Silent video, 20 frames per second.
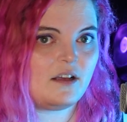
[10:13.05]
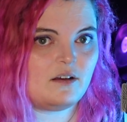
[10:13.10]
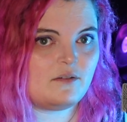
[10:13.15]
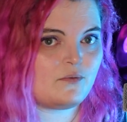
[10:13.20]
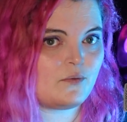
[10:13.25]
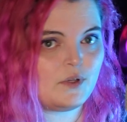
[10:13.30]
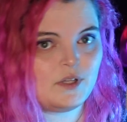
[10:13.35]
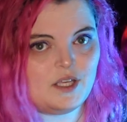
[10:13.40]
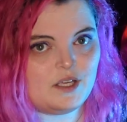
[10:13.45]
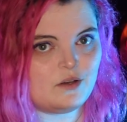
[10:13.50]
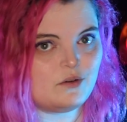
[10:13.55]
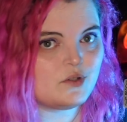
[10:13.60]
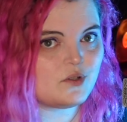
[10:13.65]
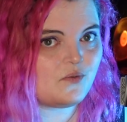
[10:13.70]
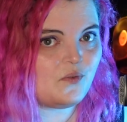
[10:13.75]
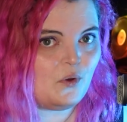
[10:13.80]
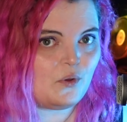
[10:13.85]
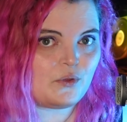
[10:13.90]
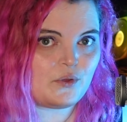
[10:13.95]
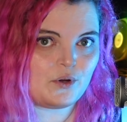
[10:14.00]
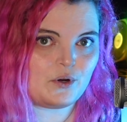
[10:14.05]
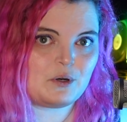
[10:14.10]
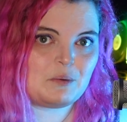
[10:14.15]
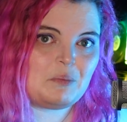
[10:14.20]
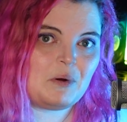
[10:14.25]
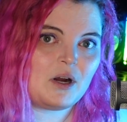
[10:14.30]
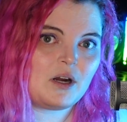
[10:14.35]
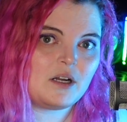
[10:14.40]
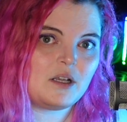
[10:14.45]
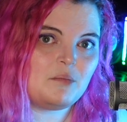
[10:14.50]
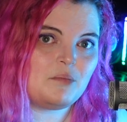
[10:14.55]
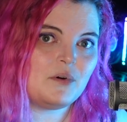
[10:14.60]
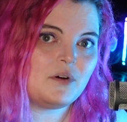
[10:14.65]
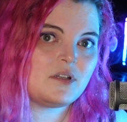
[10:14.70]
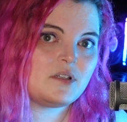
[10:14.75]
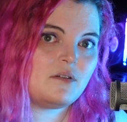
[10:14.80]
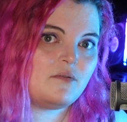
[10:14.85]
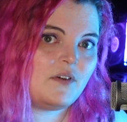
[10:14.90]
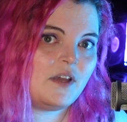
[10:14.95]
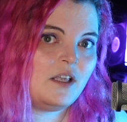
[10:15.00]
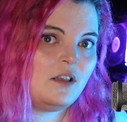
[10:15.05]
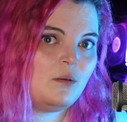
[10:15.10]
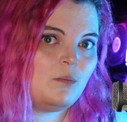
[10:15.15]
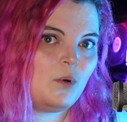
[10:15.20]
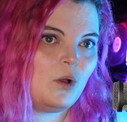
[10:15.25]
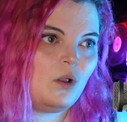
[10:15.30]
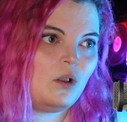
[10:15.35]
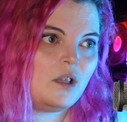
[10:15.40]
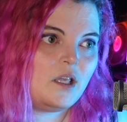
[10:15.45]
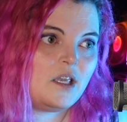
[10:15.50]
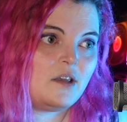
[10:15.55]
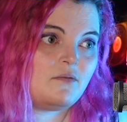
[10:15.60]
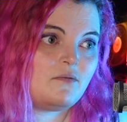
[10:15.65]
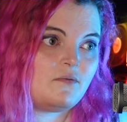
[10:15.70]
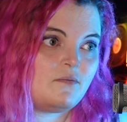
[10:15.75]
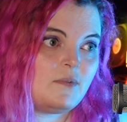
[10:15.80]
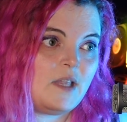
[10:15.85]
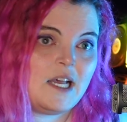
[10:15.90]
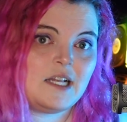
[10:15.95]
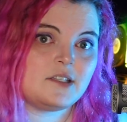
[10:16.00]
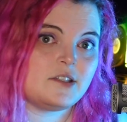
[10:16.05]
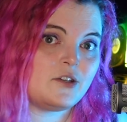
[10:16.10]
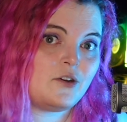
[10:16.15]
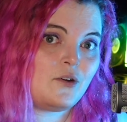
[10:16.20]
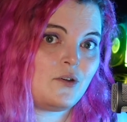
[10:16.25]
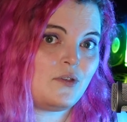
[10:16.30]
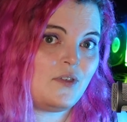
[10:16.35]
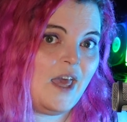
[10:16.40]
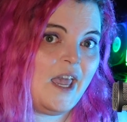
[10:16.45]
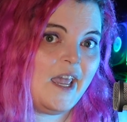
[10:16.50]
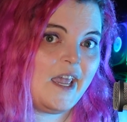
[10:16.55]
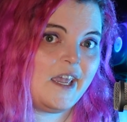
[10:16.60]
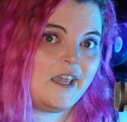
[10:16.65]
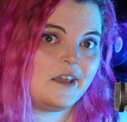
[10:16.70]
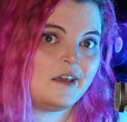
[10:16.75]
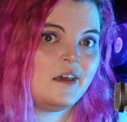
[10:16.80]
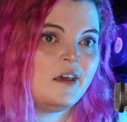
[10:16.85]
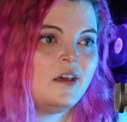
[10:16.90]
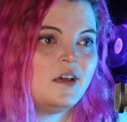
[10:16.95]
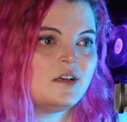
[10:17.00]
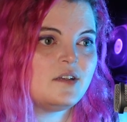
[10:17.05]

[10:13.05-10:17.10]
of really useful third-party books available if that's your thing.